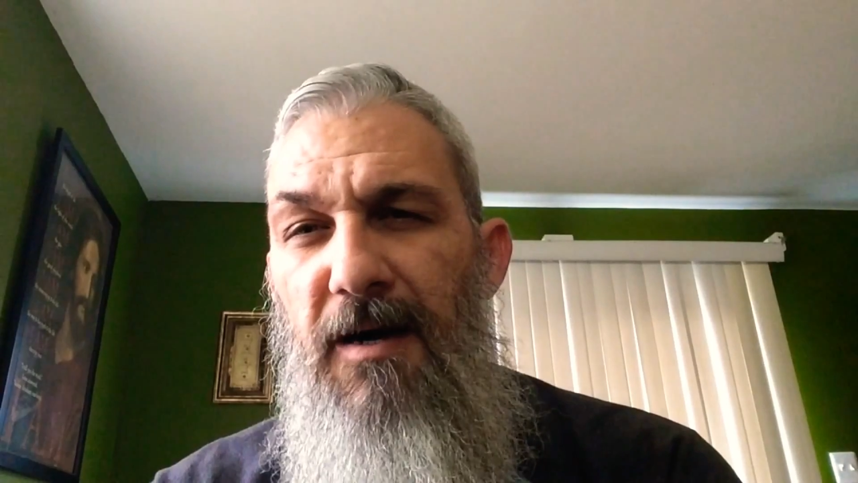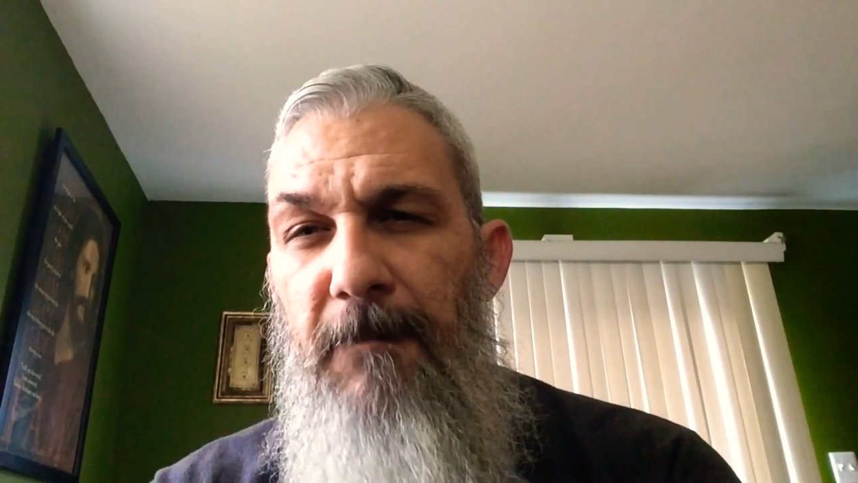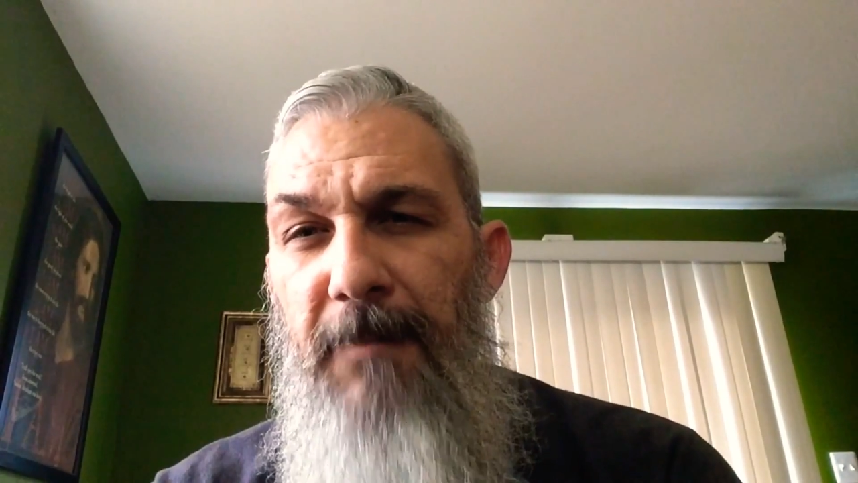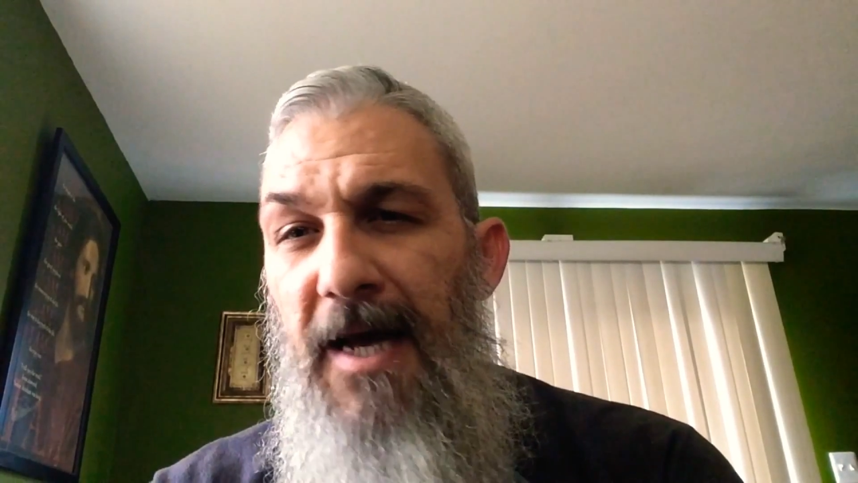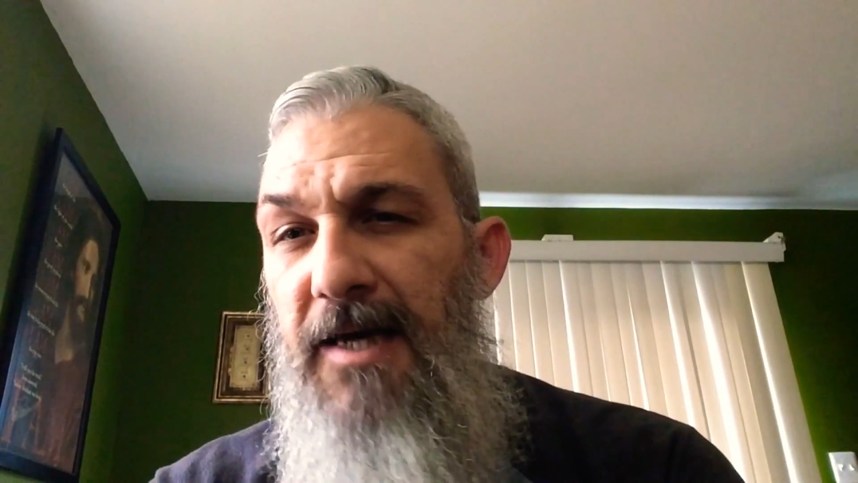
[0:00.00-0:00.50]

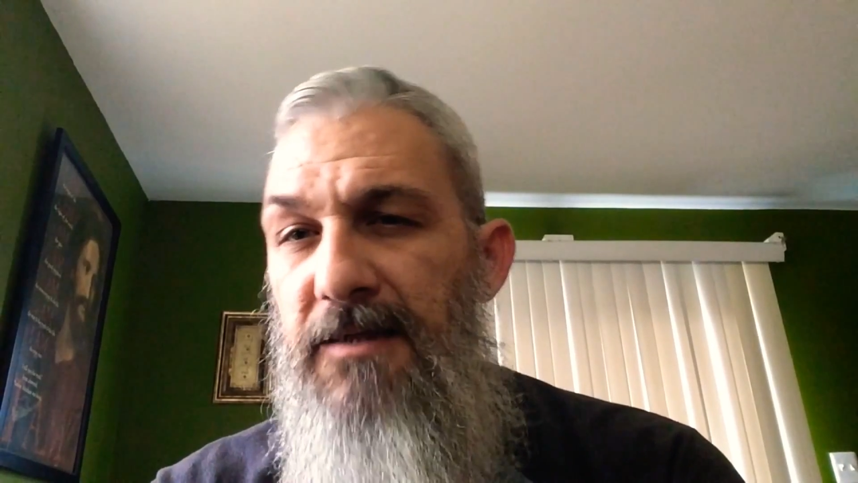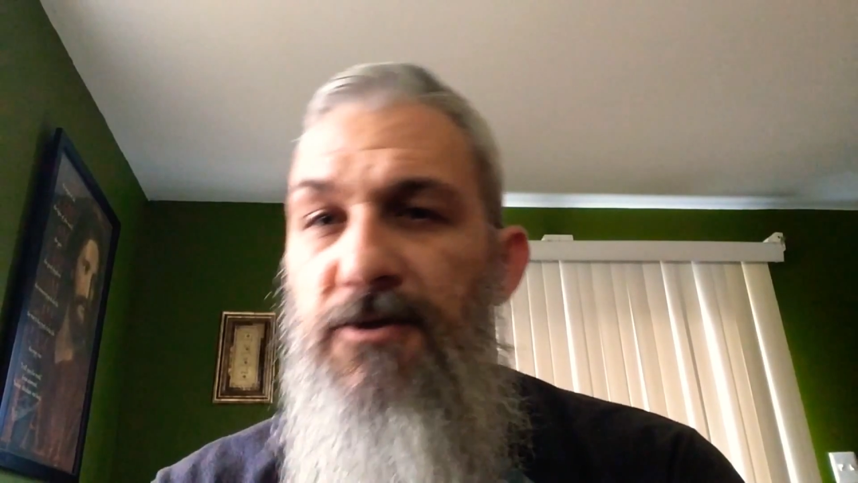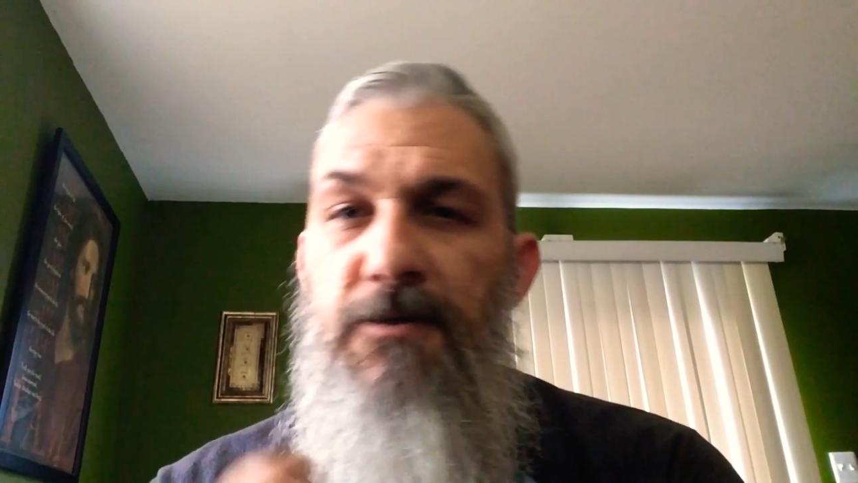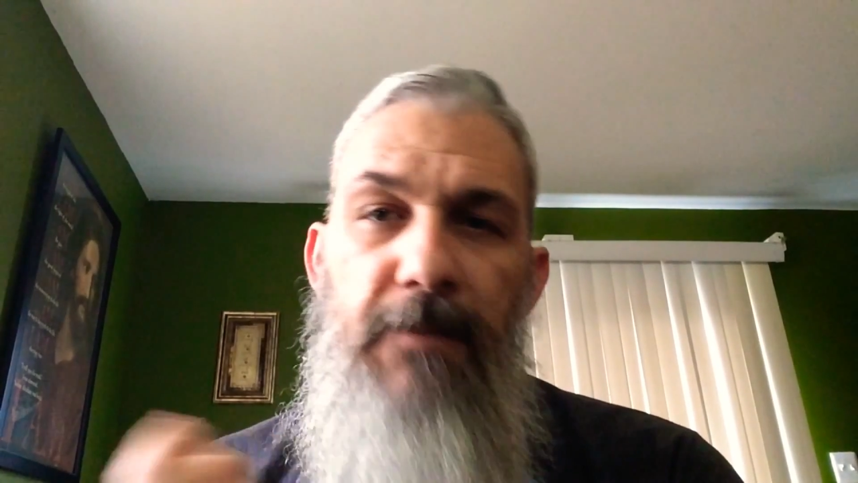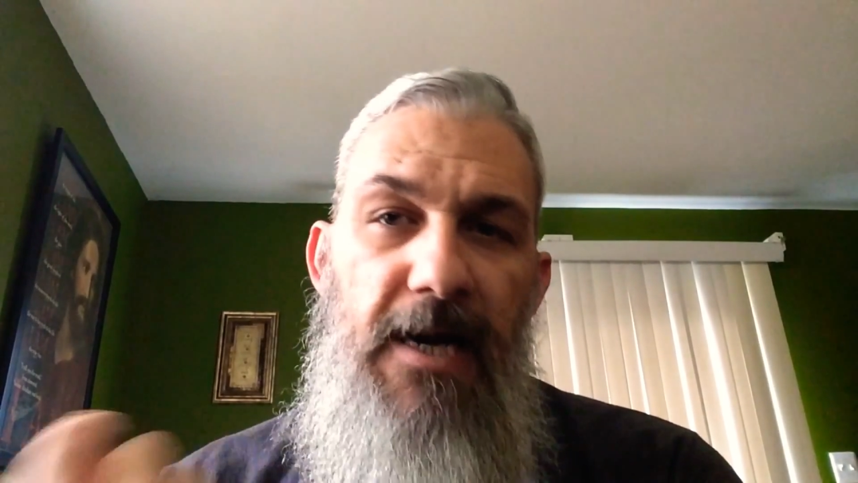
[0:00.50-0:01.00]
about
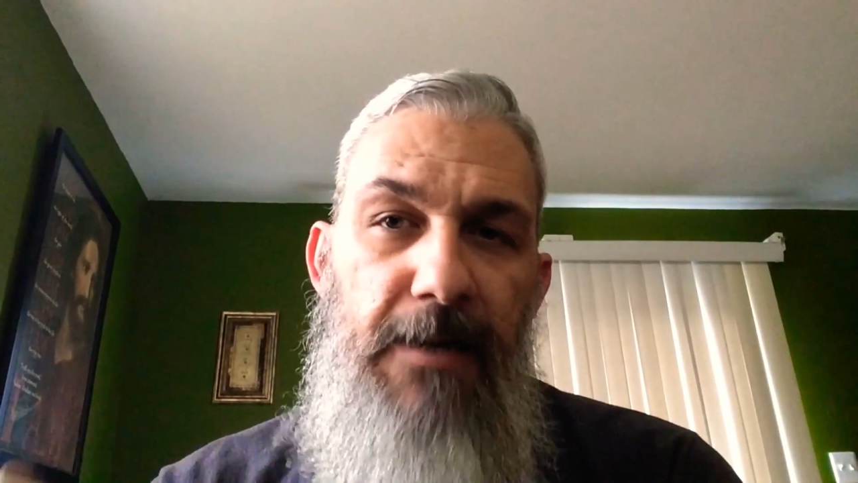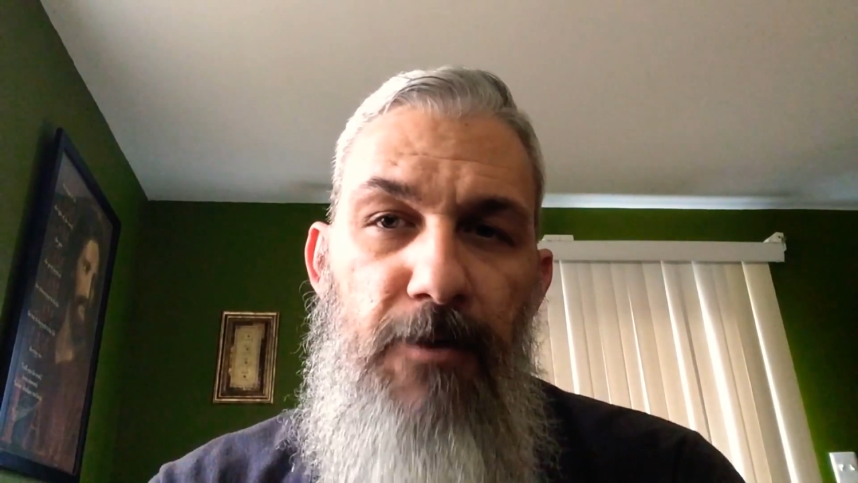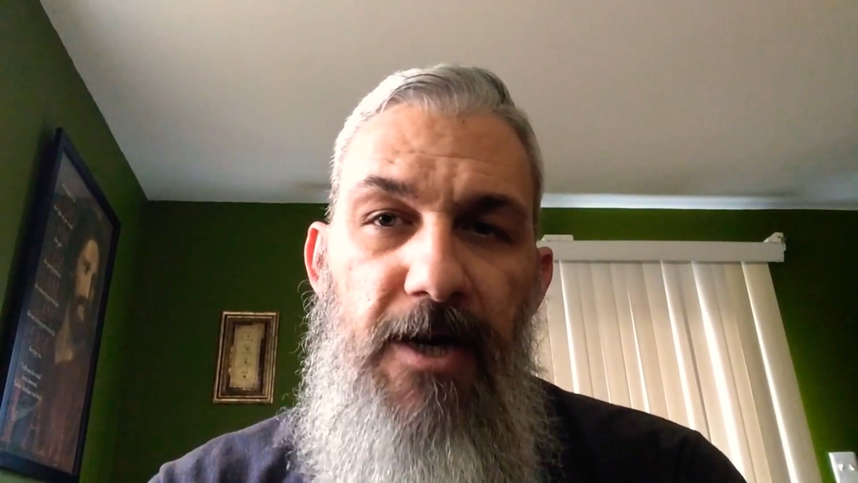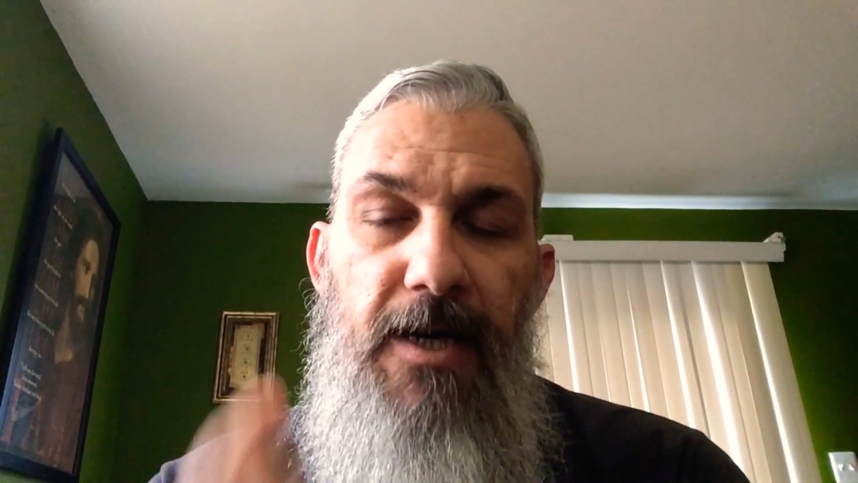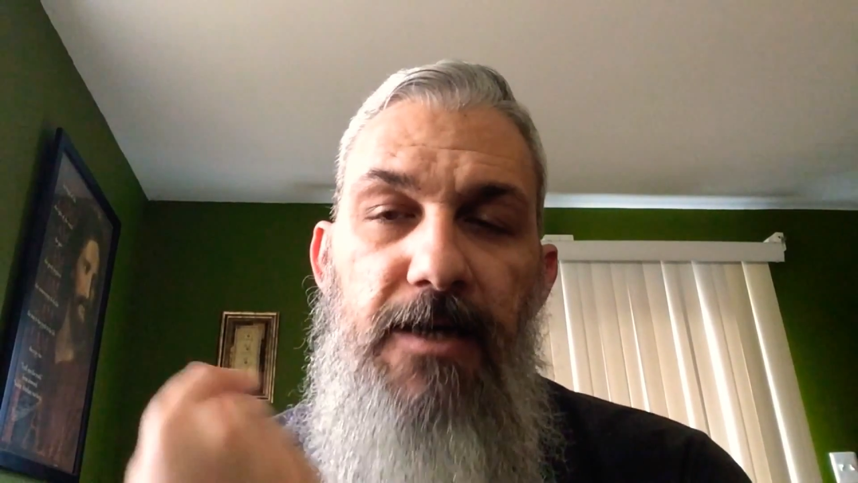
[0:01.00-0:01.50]
traumatic
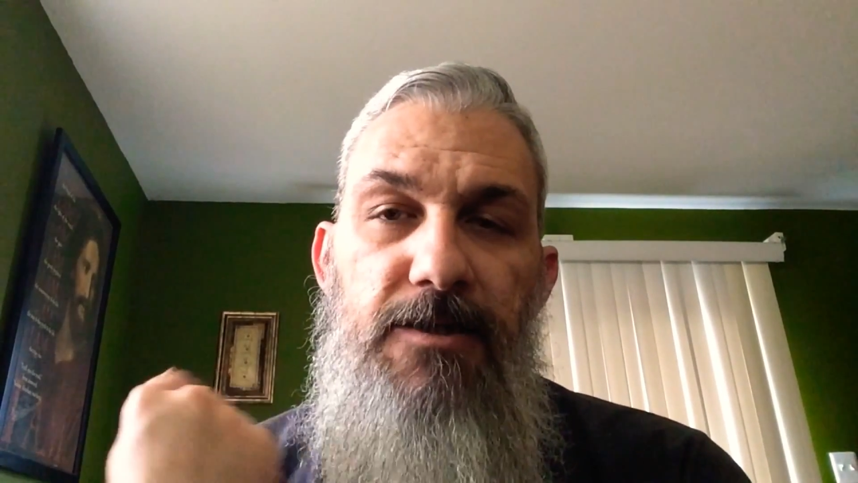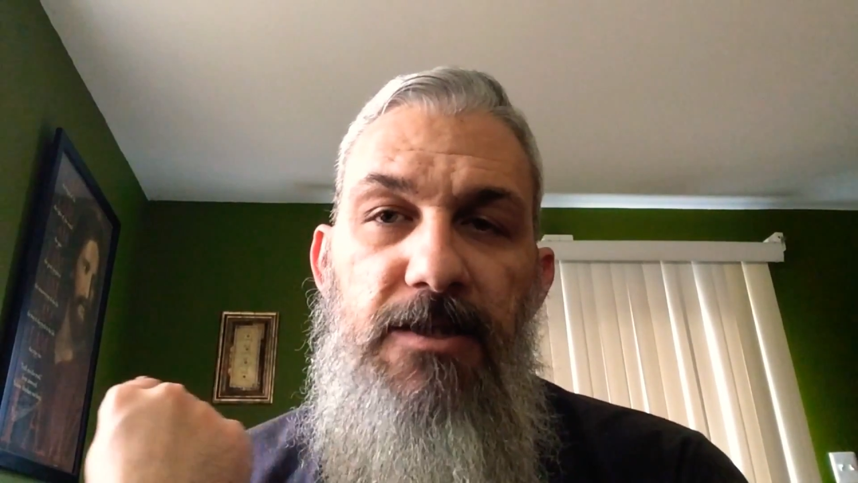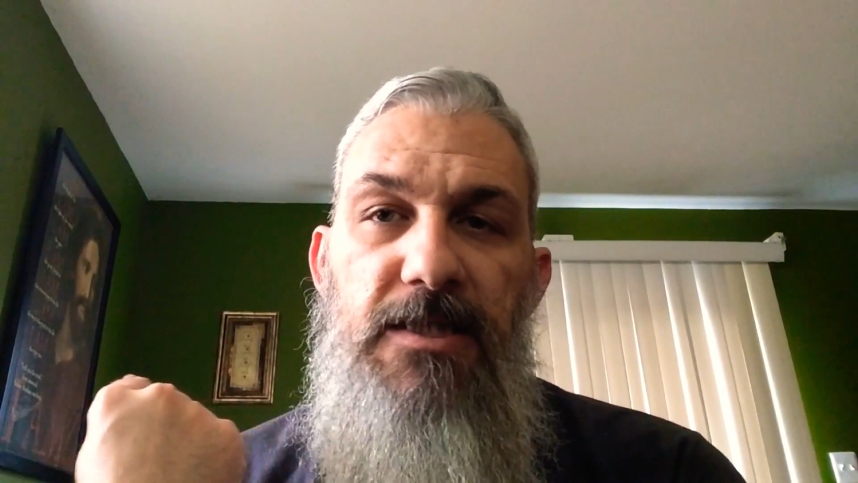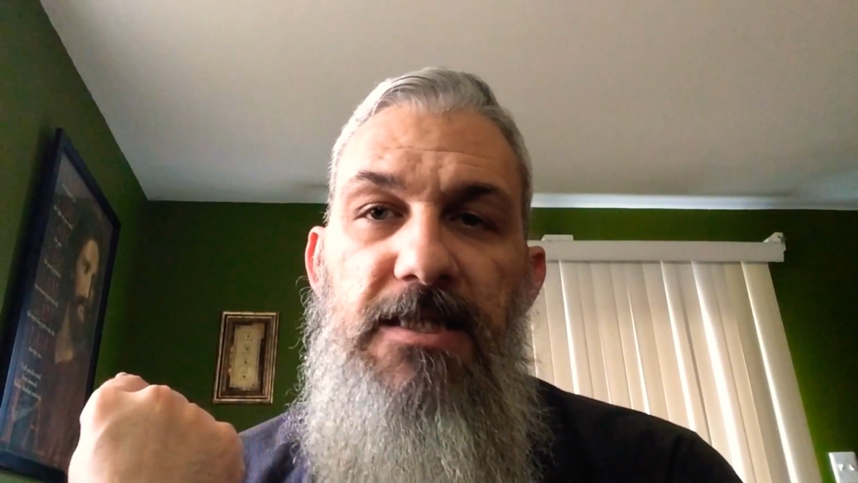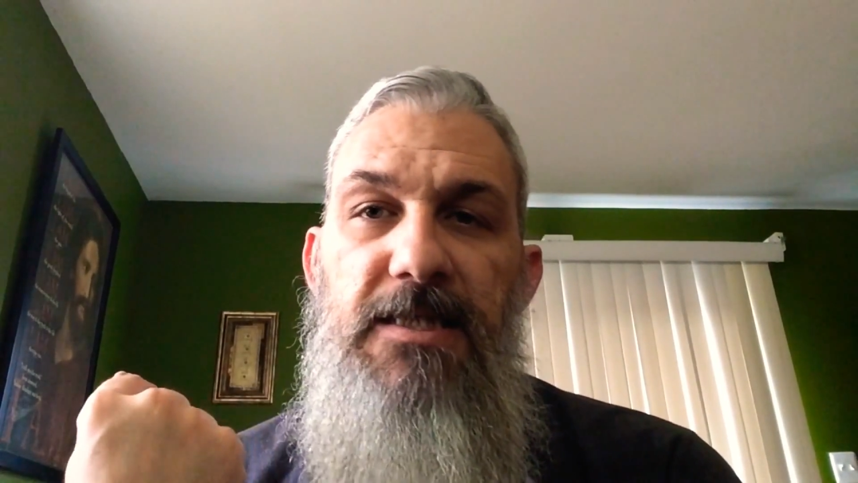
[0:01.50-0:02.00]
brain
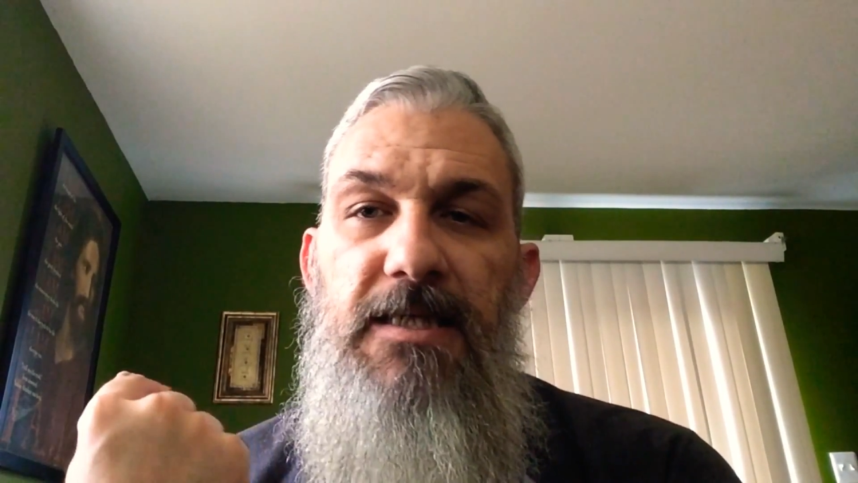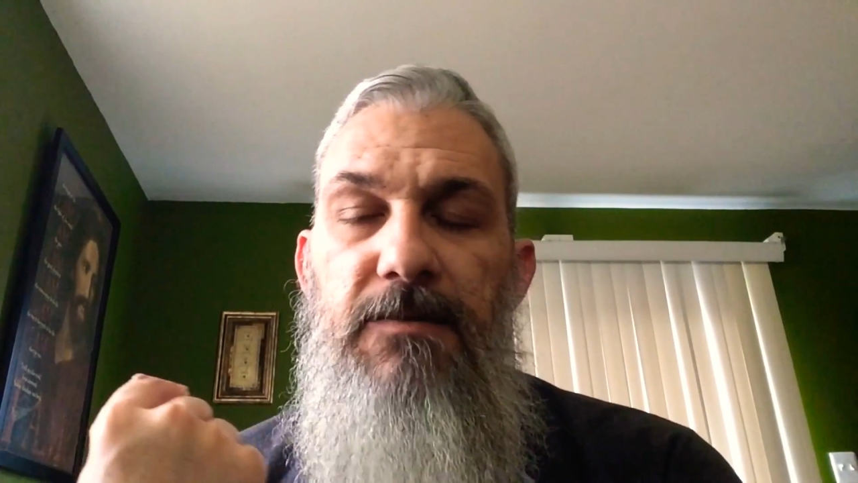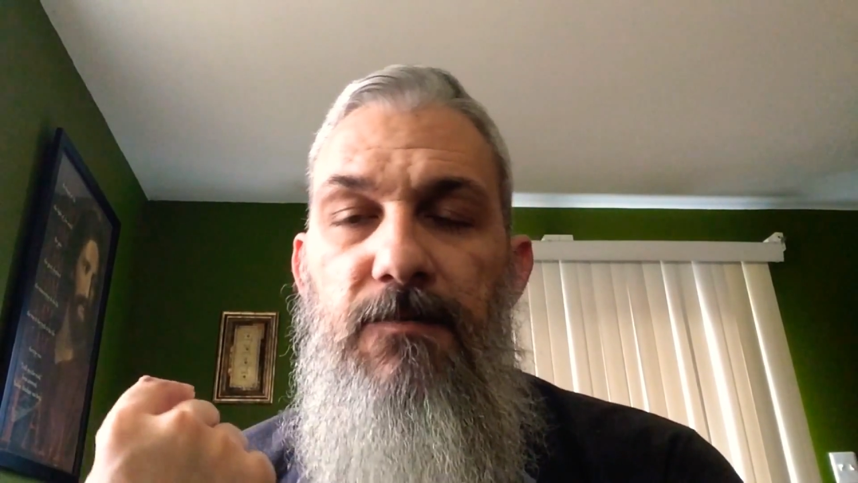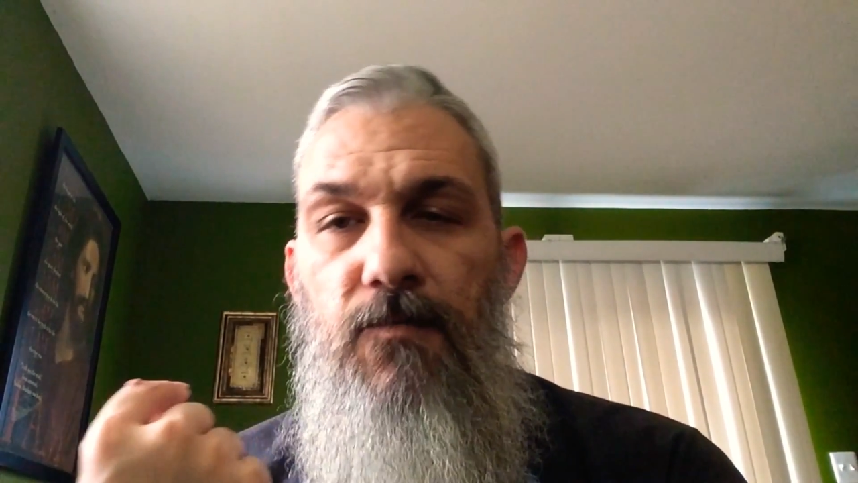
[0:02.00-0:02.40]
injury,